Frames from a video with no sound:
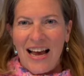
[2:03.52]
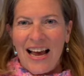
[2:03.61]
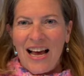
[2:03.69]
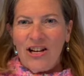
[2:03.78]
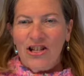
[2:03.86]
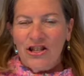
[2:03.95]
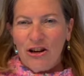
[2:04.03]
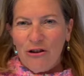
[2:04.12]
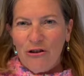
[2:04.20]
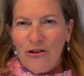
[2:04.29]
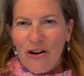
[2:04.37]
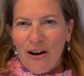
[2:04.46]

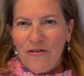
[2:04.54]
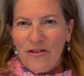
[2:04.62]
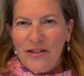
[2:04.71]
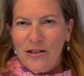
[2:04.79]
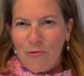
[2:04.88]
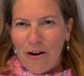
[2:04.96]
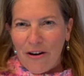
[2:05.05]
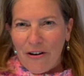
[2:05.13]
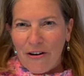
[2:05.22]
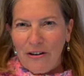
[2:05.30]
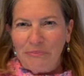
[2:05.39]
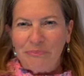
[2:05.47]
showed off a
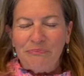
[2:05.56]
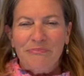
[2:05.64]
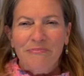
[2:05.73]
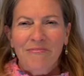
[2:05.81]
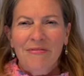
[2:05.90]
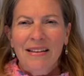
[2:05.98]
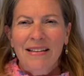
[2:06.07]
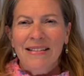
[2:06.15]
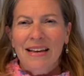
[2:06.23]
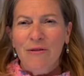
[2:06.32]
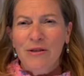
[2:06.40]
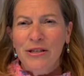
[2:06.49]
sweater
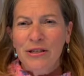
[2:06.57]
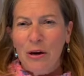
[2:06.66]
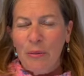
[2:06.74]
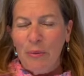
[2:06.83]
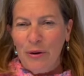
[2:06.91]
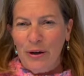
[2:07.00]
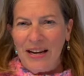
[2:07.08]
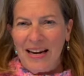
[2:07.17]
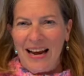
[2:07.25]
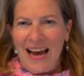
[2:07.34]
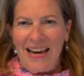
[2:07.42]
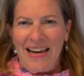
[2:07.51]
that was so pretty
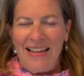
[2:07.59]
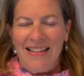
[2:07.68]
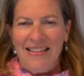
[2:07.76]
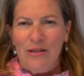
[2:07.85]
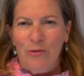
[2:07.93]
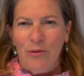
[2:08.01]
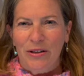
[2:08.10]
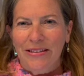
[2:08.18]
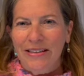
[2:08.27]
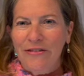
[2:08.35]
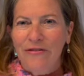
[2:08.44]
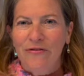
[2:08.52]
and in this
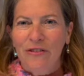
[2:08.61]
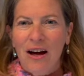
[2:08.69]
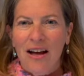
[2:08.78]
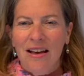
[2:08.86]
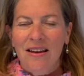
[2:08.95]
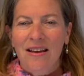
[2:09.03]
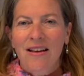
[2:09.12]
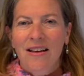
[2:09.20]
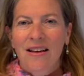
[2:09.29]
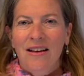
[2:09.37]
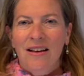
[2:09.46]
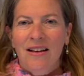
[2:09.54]
really fun
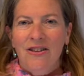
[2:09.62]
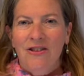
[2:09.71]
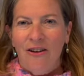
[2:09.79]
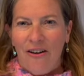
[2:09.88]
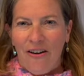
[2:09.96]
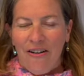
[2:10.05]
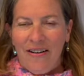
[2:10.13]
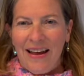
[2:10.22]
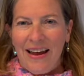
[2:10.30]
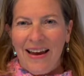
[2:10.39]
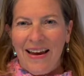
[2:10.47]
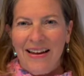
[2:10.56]
yarn,
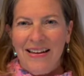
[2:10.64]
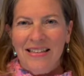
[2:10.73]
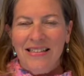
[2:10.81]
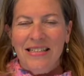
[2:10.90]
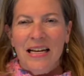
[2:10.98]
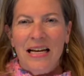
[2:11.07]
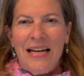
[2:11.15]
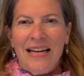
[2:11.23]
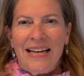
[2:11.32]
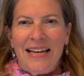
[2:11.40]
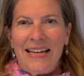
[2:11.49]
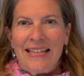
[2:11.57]
and
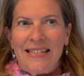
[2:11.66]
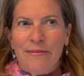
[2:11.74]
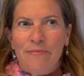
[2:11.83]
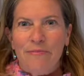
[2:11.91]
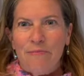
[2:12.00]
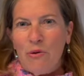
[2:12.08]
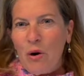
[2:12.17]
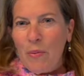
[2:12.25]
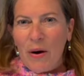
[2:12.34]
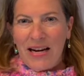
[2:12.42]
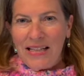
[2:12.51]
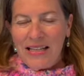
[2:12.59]
it's more
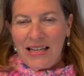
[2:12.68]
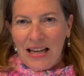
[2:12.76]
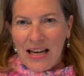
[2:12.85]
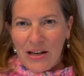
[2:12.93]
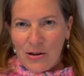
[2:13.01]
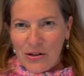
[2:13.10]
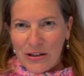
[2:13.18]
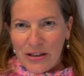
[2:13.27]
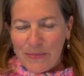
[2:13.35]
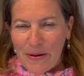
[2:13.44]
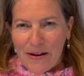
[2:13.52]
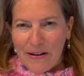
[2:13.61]
pricey than I usually
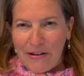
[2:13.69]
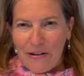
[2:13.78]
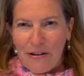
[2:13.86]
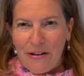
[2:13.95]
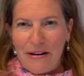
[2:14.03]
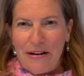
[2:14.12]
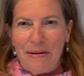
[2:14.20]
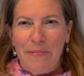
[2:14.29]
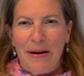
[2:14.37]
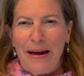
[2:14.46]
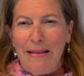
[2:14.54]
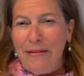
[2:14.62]
spend on yarn,
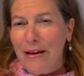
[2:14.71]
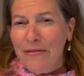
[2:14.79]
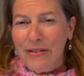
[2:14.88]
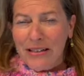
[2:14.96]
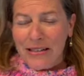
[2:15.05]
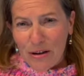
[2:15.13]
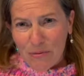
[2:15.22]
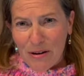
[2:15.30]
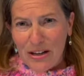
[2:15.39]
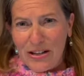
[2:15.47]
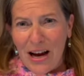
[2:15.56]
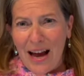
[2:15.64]
but I loved it so
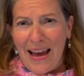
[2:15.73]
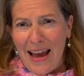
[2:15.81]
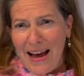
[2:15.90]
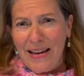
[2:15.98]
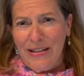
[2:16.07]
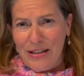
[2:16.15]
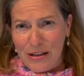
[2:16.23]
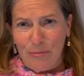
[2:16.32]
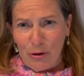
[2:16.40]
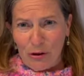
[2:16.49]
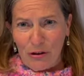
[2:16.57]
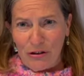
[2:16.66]
much I had to
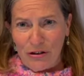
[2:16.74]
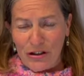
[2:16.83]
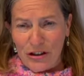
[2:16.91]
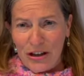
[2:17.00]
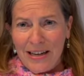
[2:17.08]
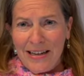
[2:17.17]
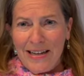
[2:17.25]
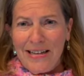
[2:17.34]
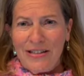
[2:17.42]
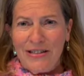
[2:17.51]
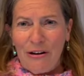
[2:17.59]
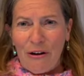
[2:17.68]
splurge.
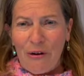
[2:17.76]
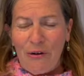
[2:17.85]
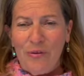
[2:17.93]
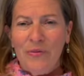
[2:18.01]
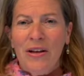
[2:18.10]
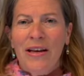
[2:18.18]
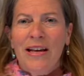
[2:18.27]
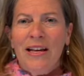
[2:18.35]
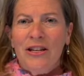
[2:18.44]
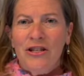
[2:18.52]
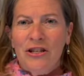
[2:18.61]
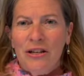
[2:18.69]
So
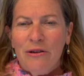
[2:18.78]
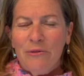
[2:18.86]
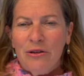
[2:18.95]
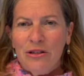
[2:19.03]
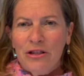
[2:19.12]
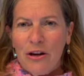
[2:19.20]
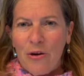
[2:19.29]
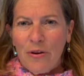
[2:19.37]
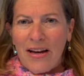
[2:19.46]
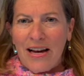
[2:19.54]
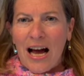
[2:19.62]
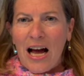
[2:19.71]
she was
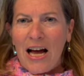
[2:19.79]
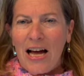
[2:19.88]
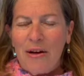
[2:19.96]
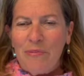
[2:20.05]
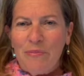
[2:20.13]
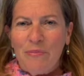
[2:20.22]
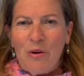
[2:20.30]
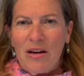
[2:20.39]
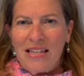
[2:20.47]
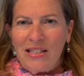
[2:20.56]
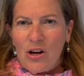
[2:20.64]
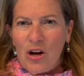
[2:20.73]
showing what
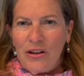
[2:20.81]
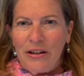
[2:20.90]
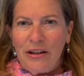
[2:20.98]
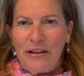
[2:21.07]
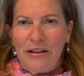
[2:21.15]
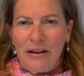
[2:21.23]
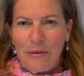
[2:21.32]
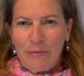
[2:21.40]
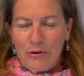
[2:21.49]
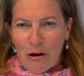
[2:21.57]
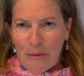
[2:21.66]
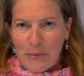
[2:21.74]
is called a
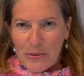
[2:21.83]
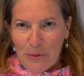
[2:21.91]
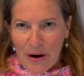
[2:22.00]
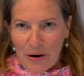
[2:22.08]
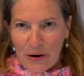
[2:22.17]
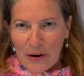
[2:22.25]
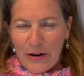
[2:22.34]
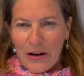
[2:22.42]
Gumdrop sweater